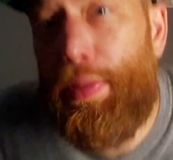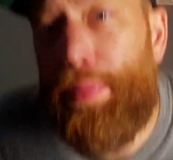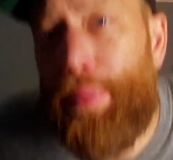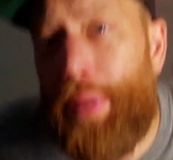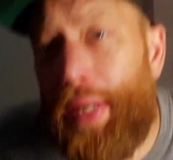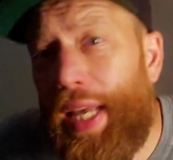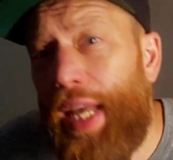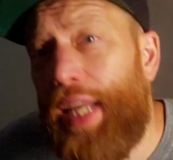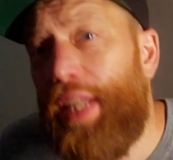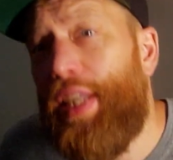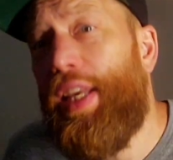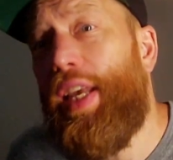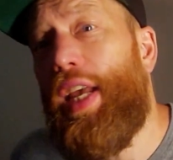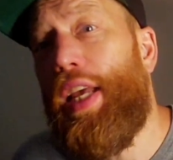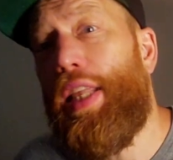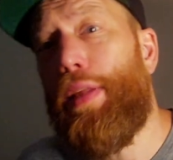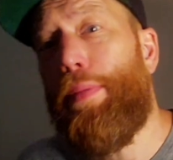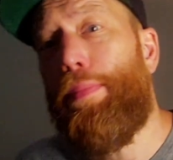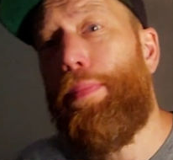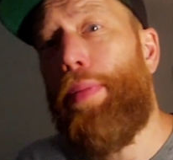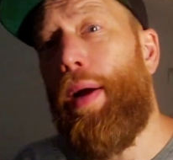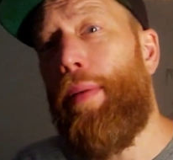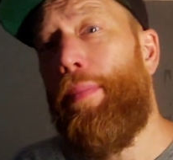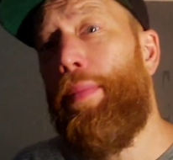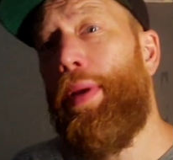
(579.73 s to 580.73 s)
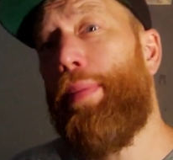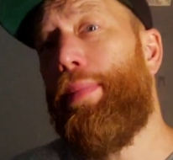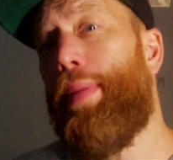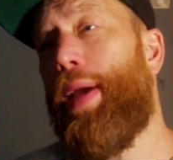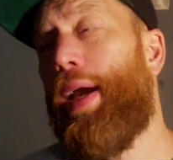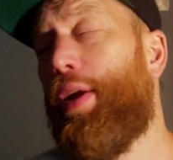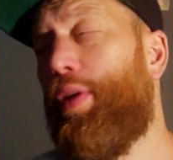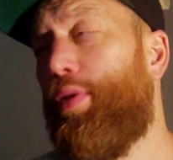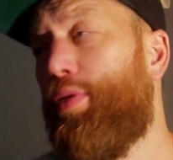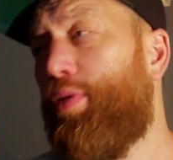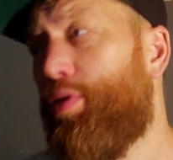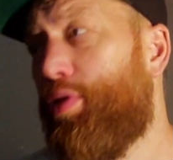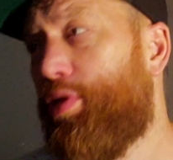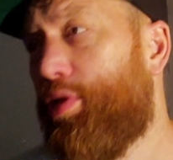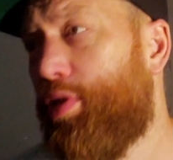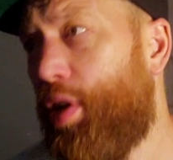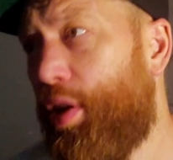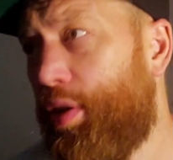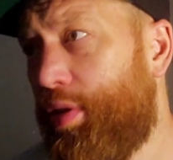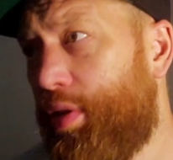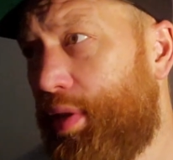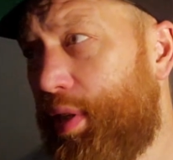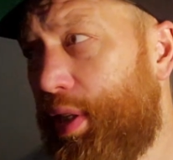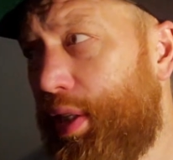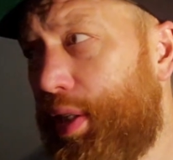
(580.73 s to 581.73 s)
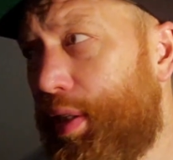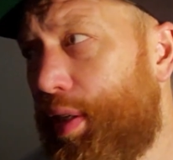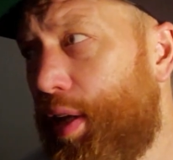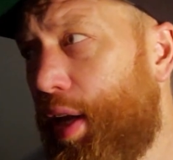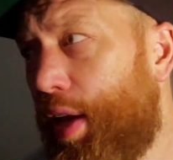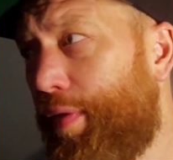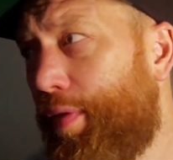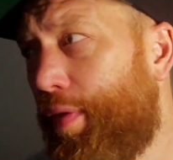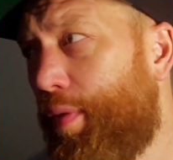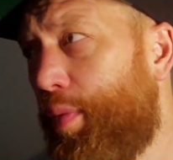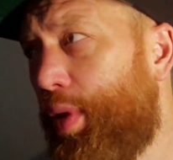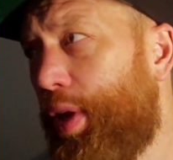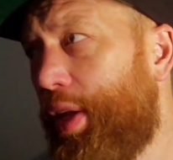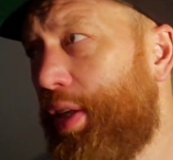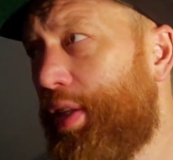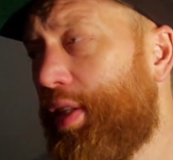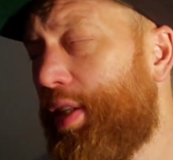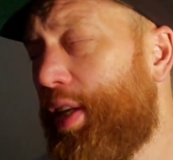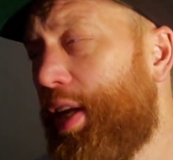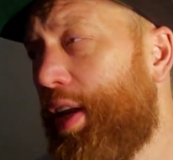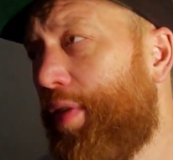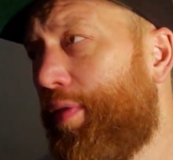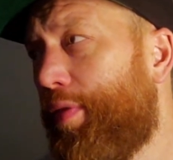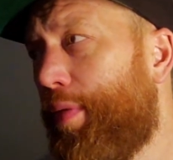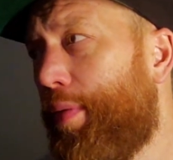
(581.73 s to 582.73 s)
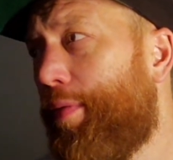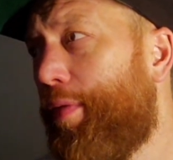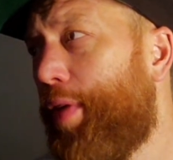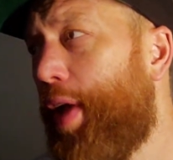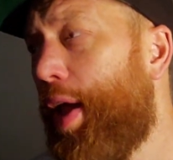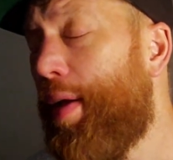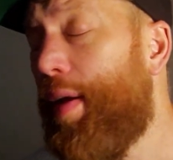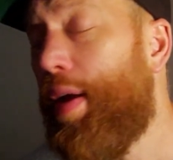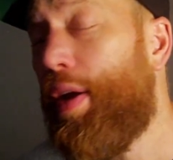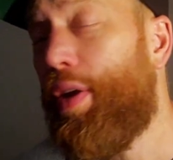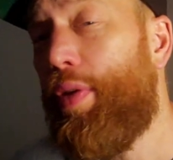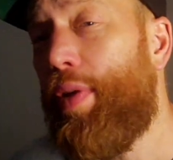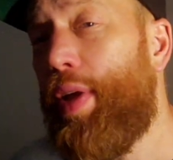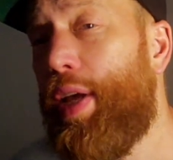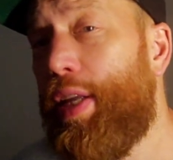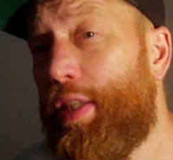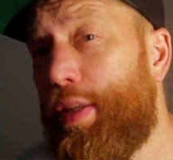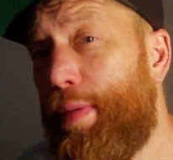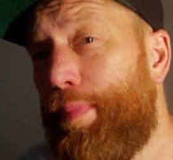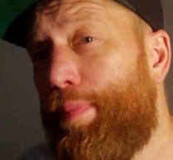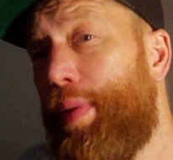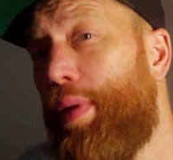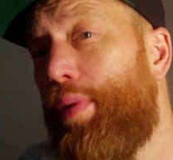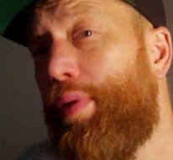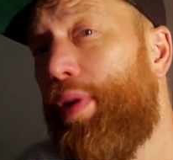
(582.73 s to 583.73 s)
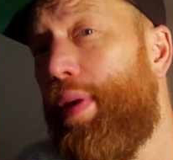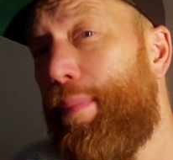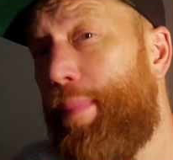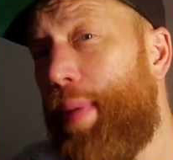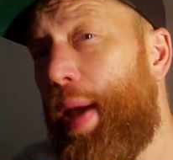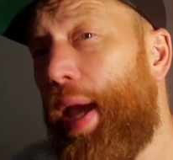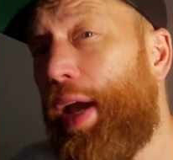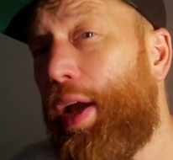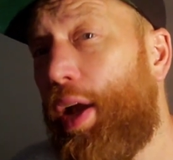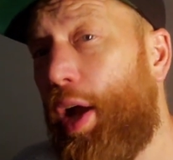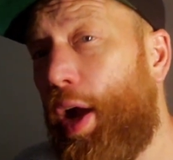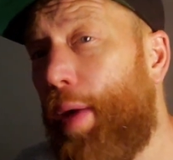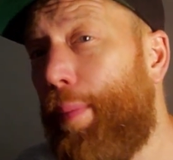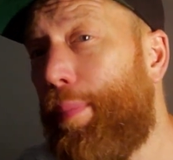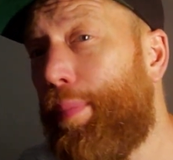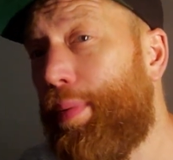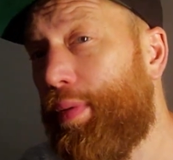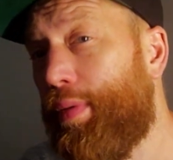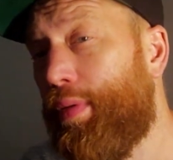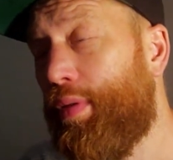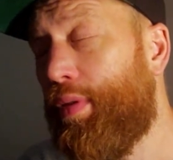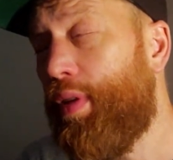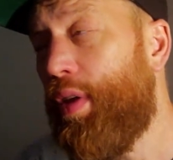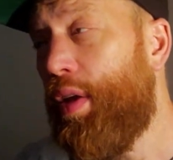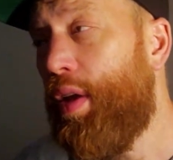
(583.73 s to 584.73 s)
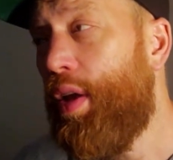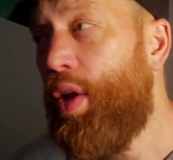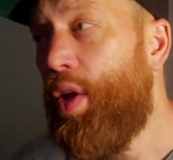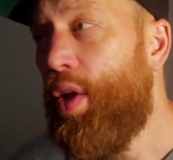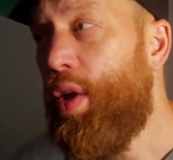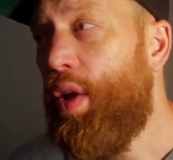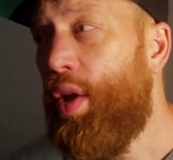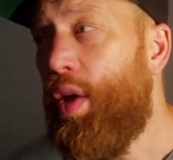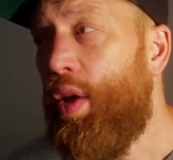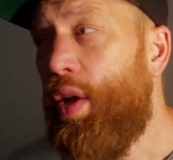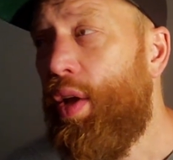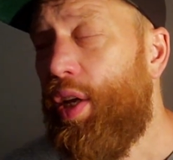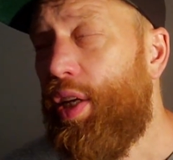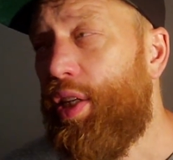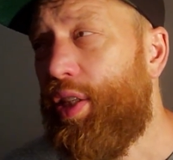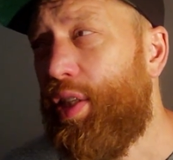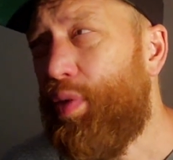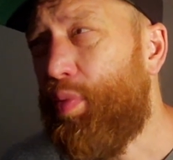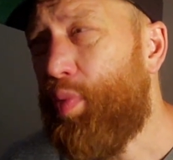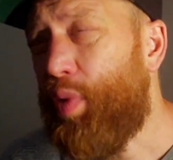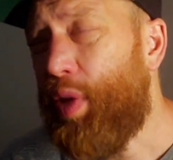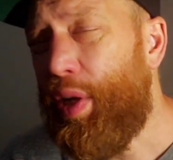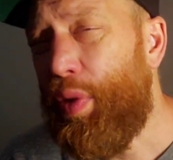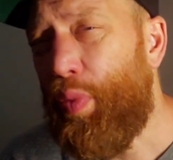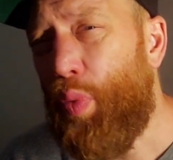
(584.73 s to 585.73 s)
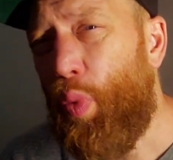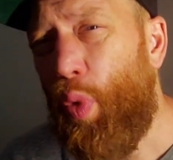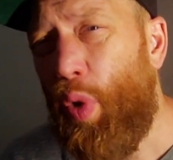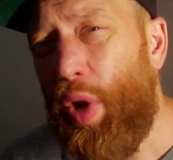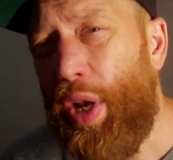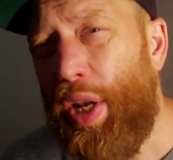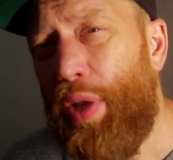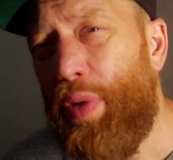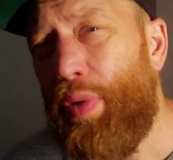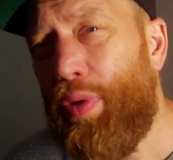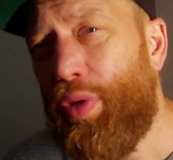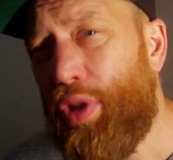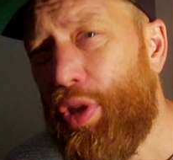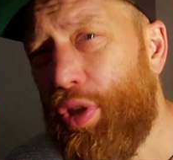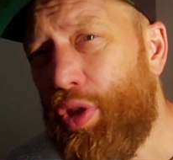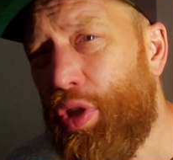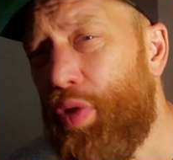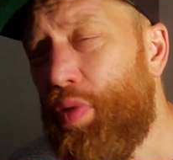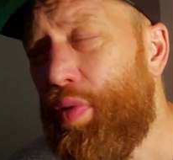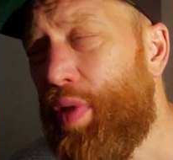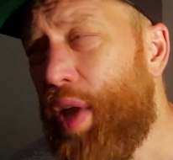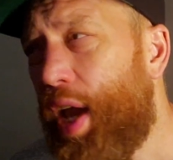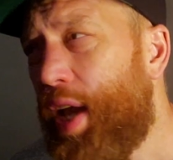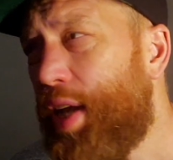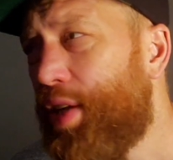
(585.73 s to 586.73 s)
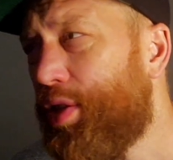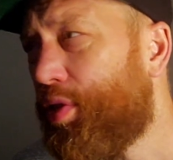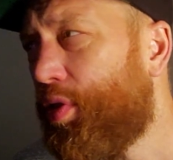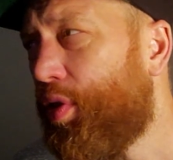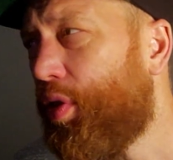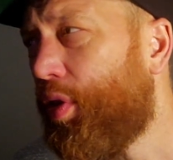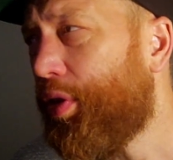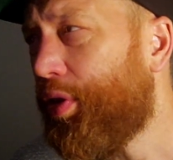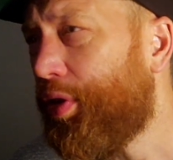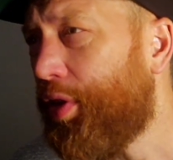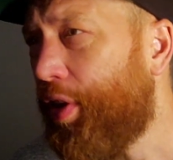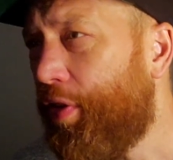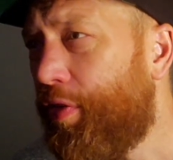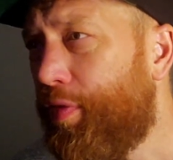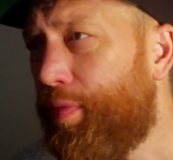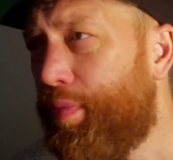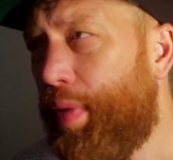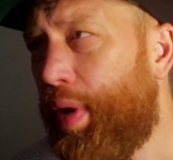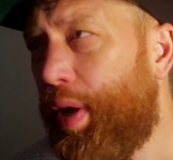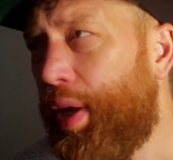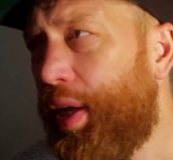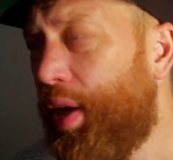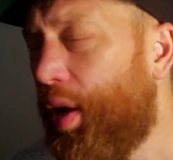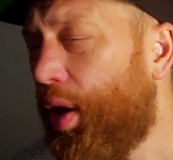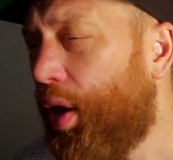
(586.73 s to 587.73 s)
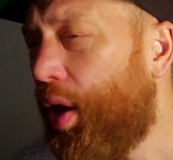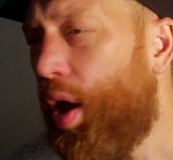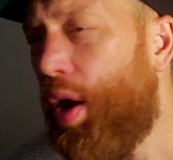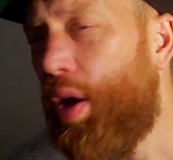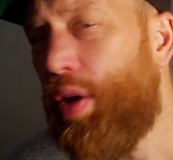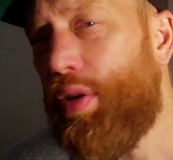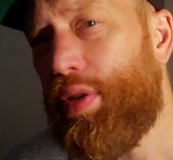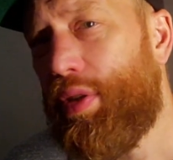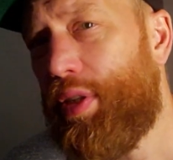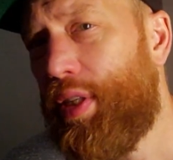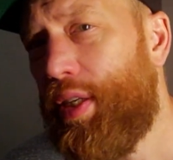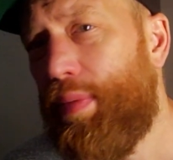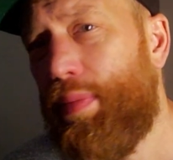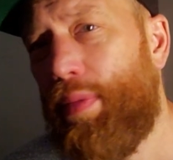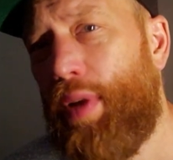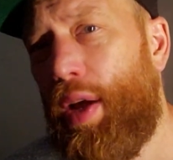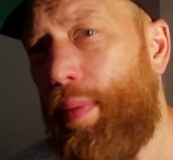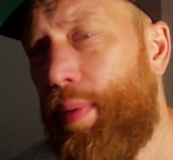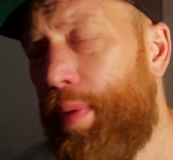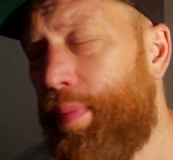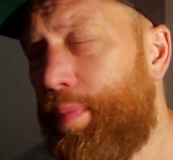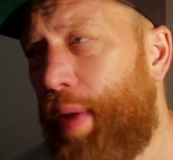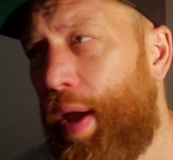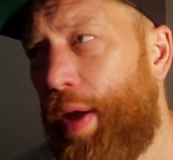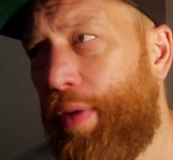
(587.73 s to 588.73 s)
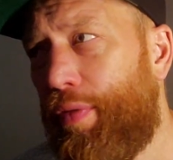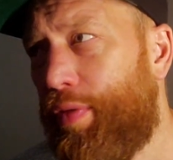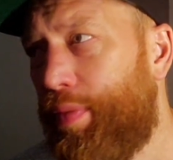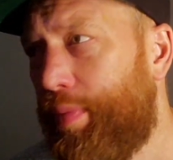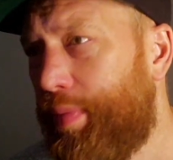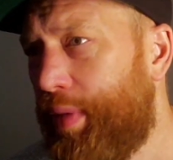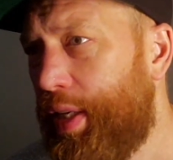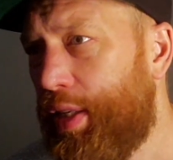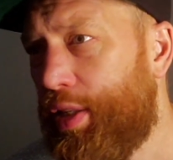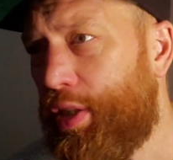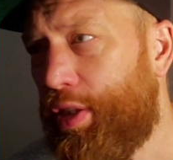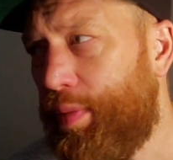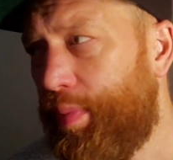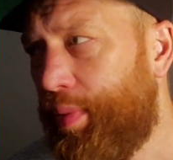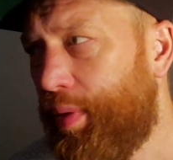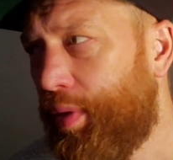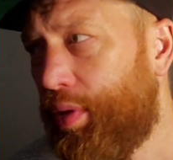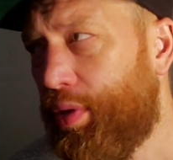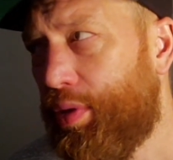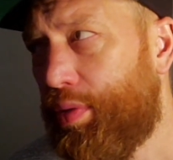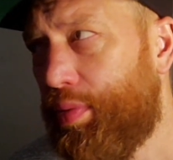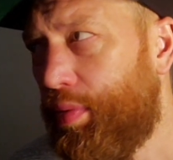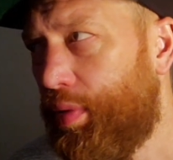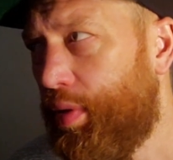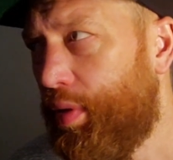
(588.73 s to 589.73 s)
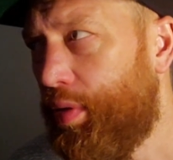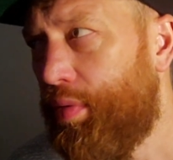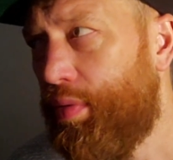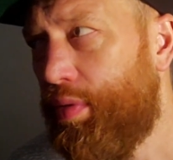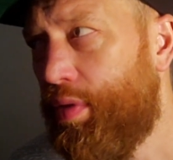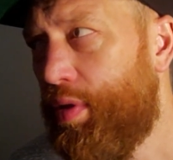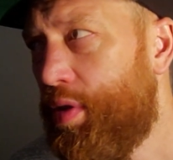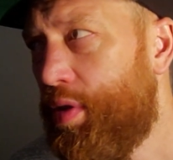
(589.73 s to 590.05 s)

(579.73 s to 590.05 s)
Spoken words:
But can you get the public back on your side? Does he still have it? Will he still have a fan? I know he had to build it back up, and is he really willing to do that? He's got enough money. I can't see him coming back from this, to be honest with you.